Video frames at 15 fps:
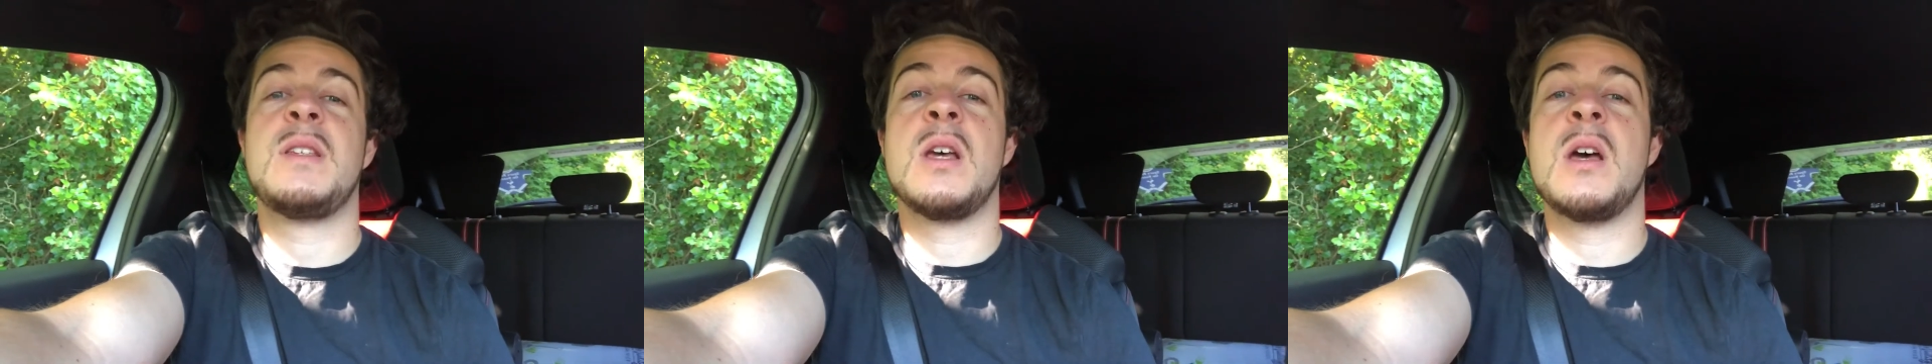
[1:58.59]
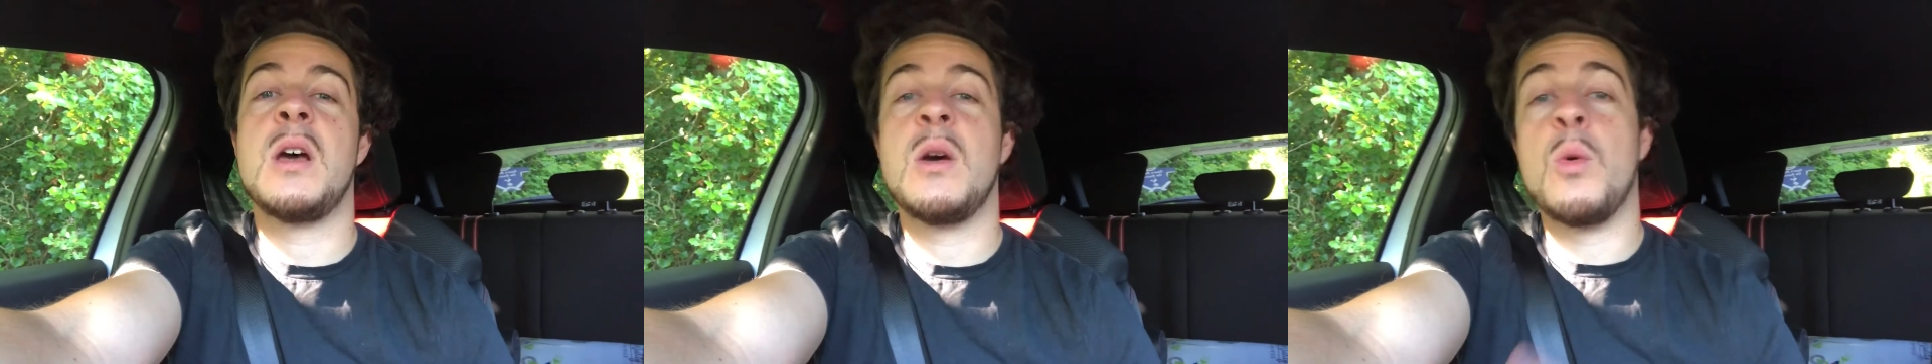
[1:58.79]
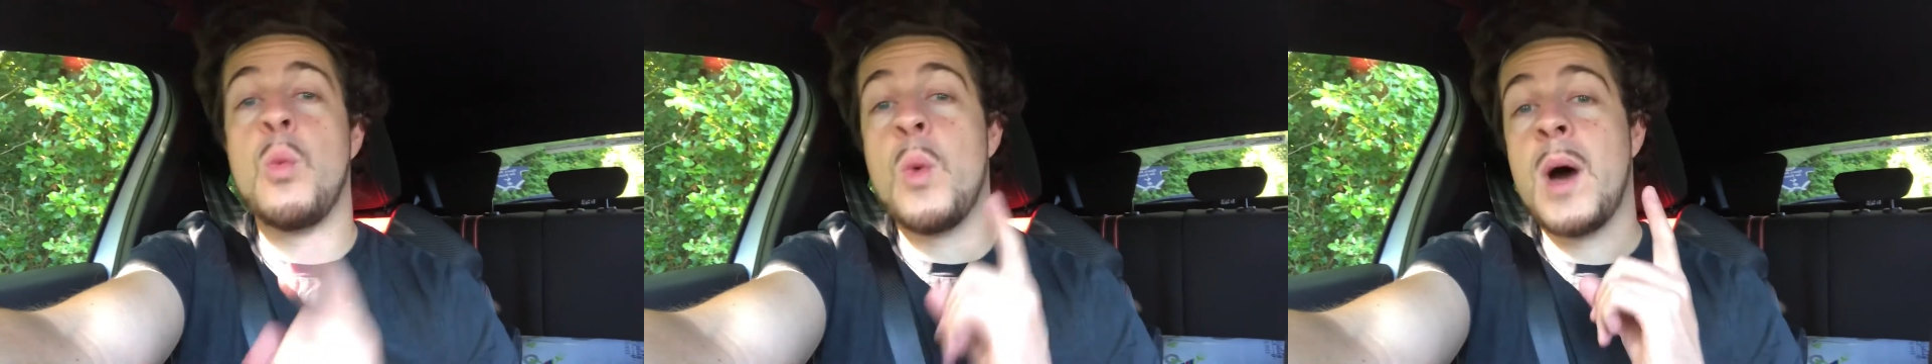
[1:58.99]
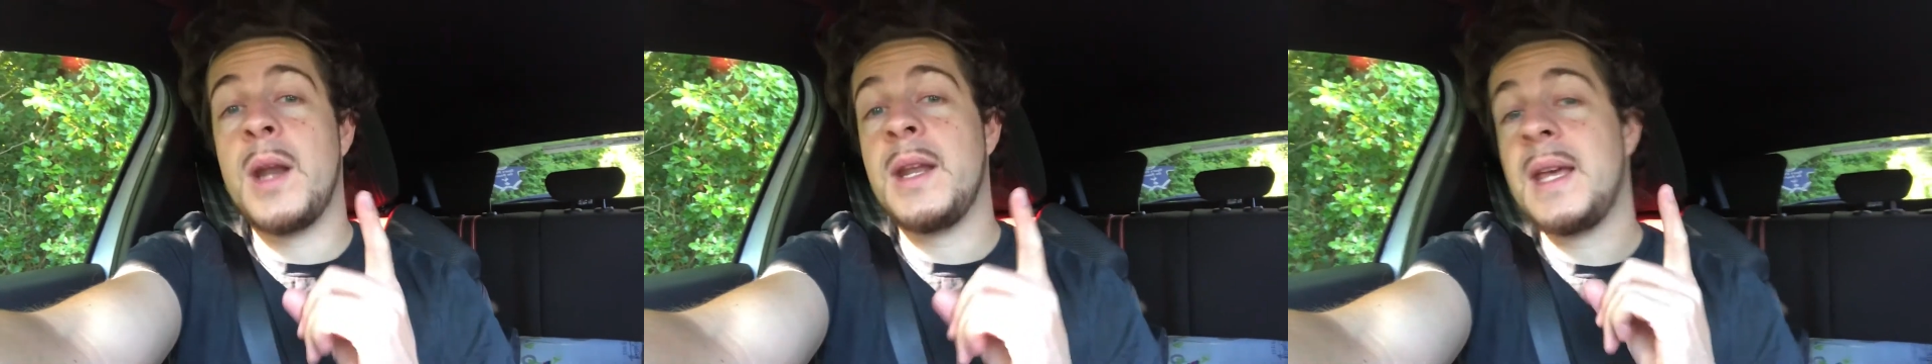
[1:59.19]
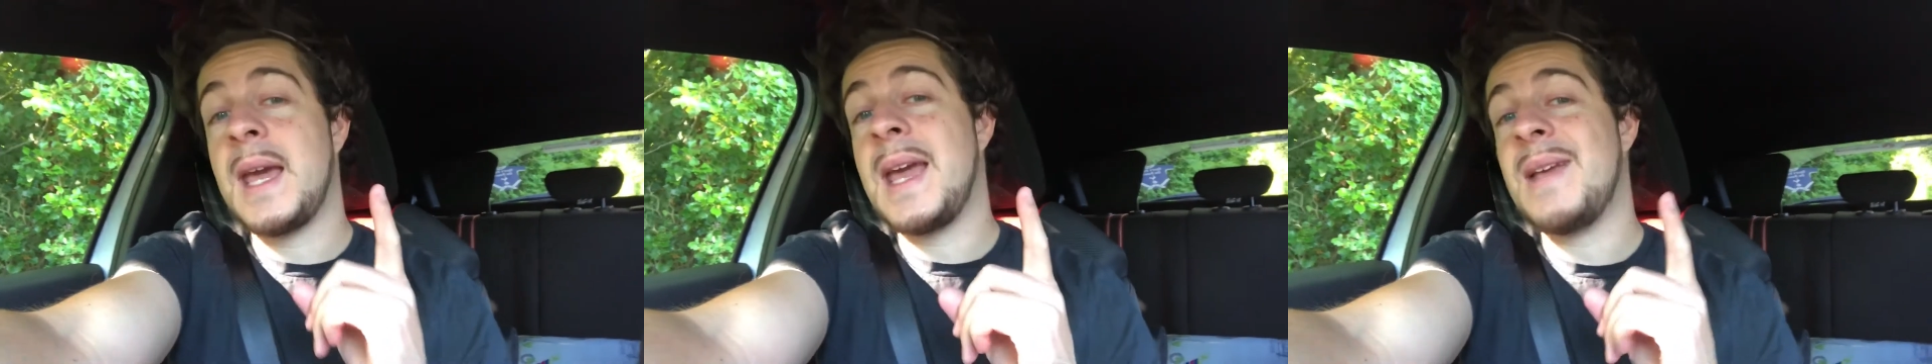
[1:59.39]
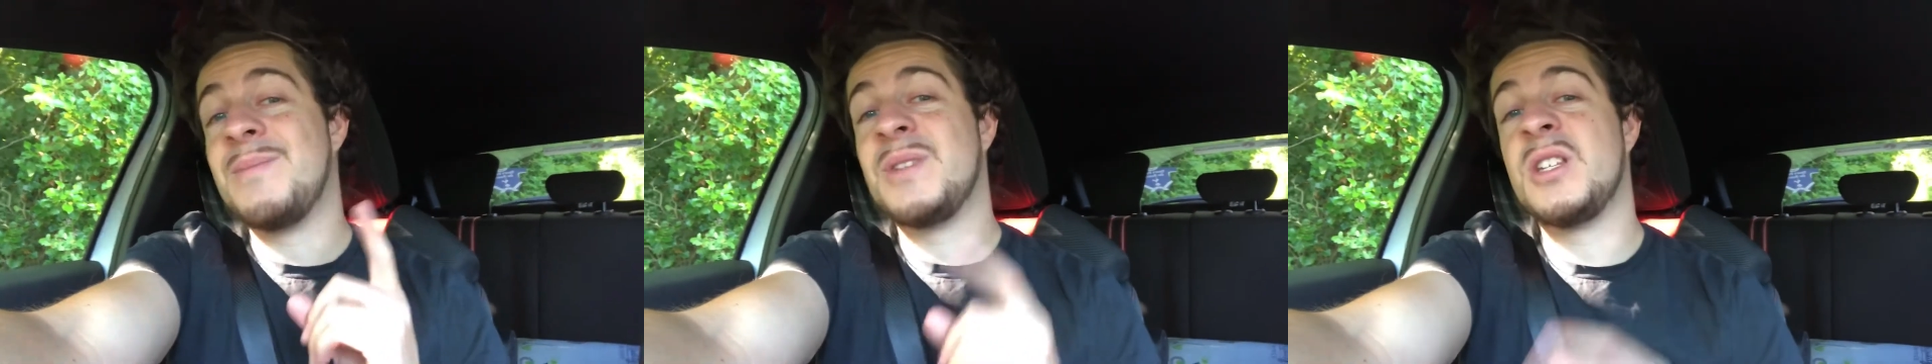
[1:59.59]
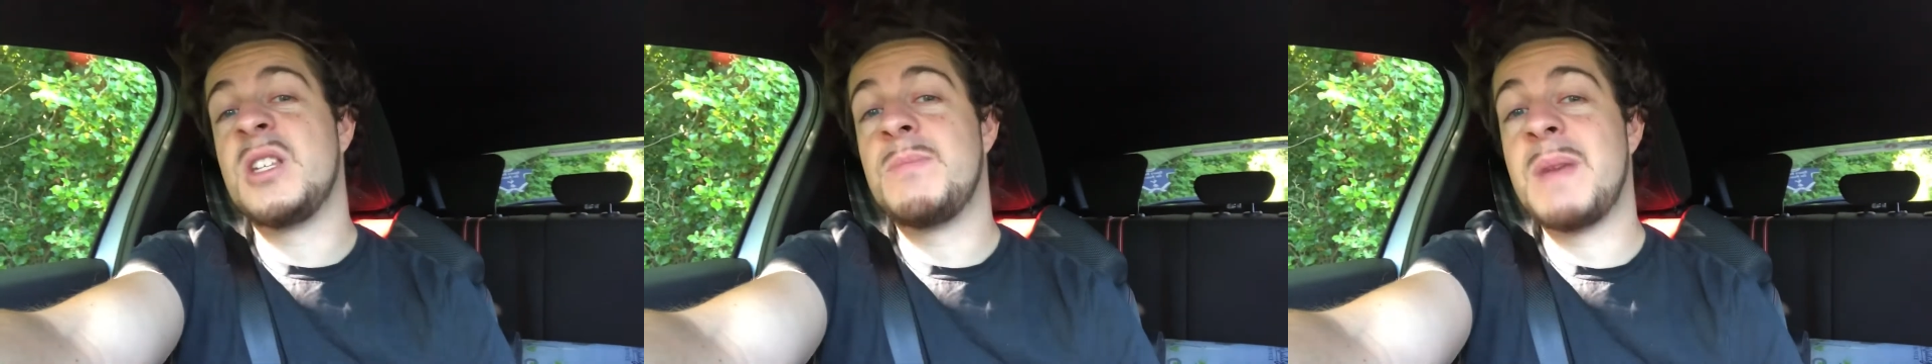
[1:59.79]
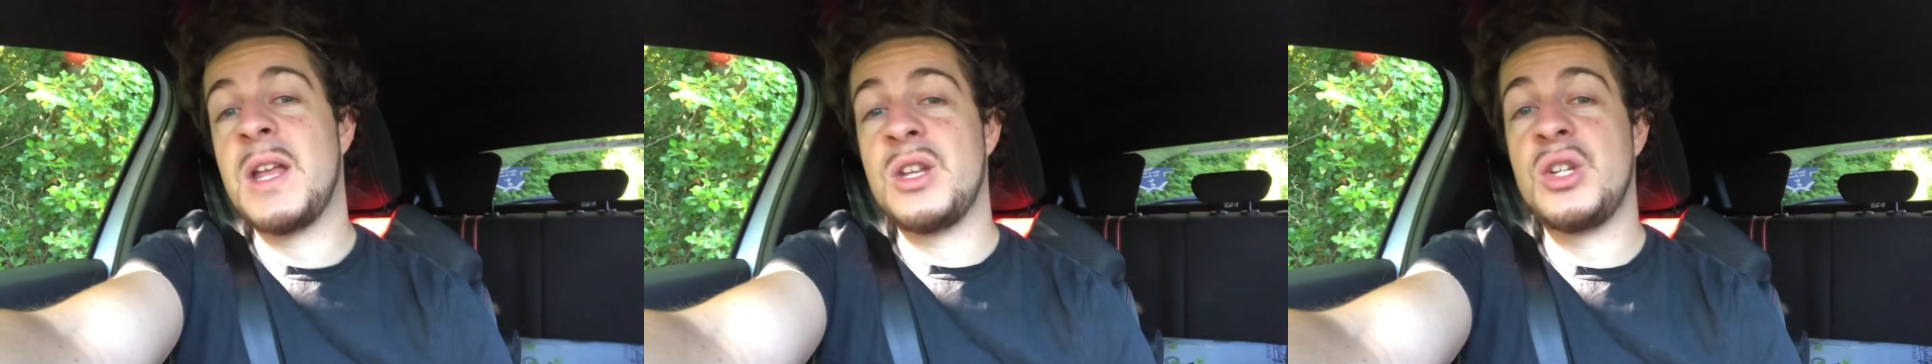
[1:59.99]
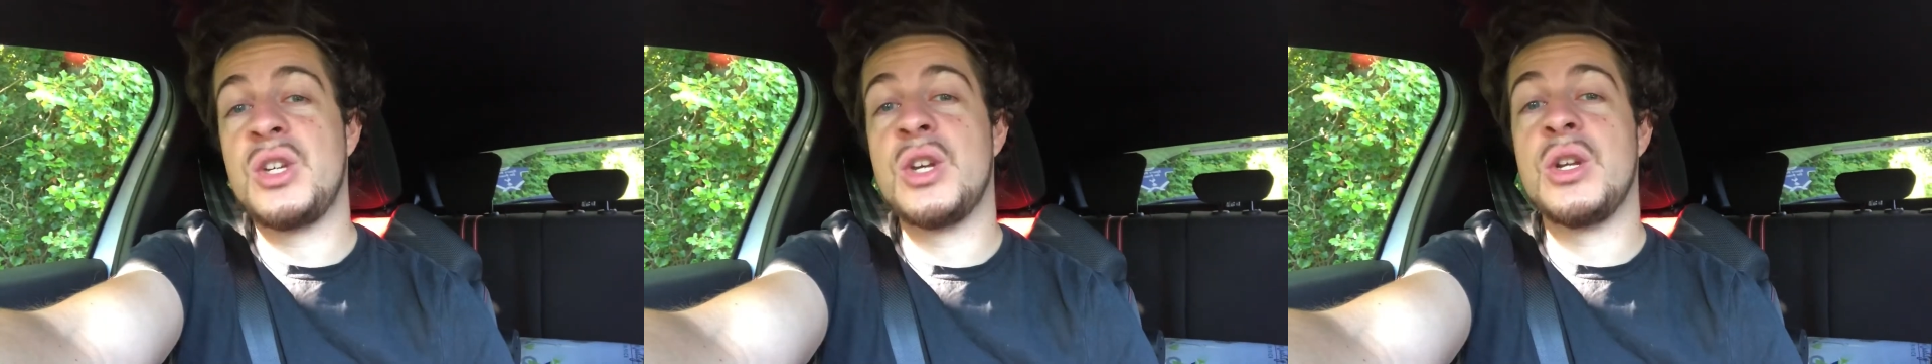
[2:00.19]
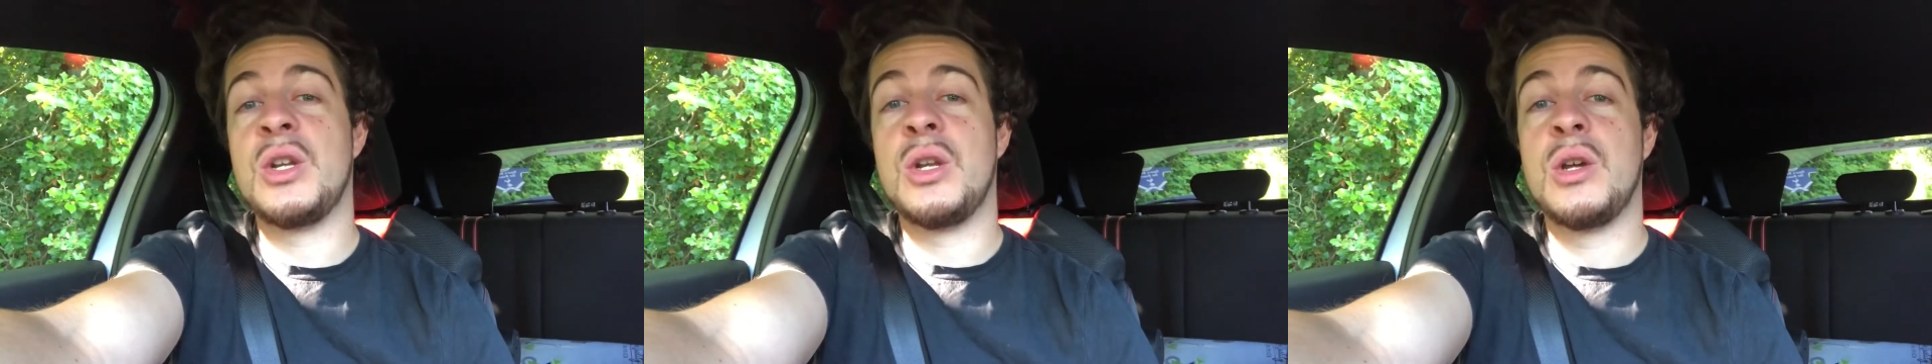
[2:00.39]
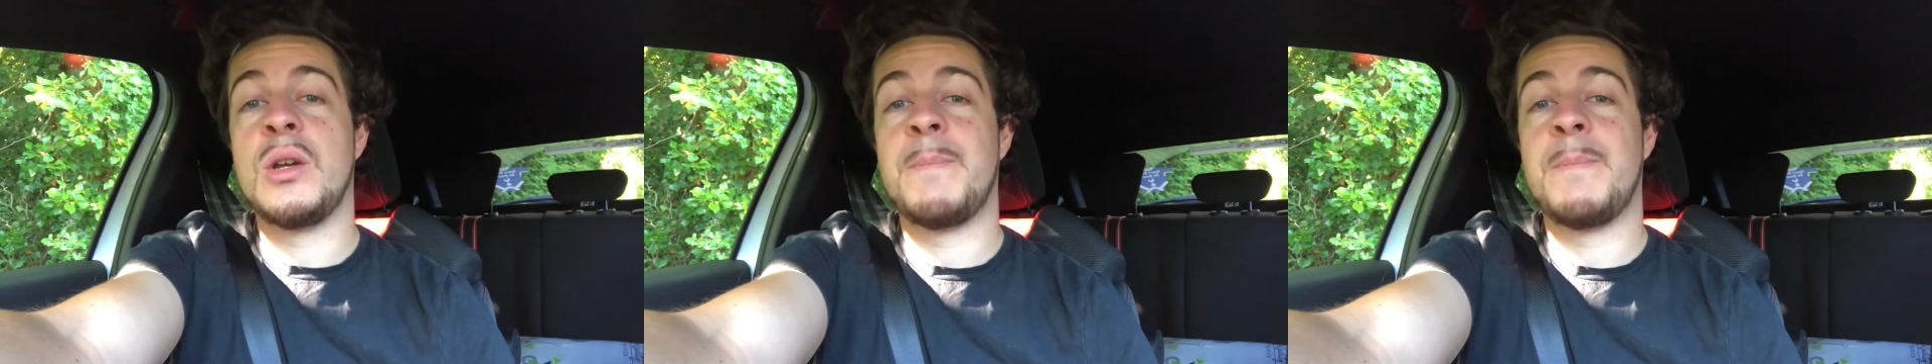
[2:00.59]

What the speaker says: one game suspension.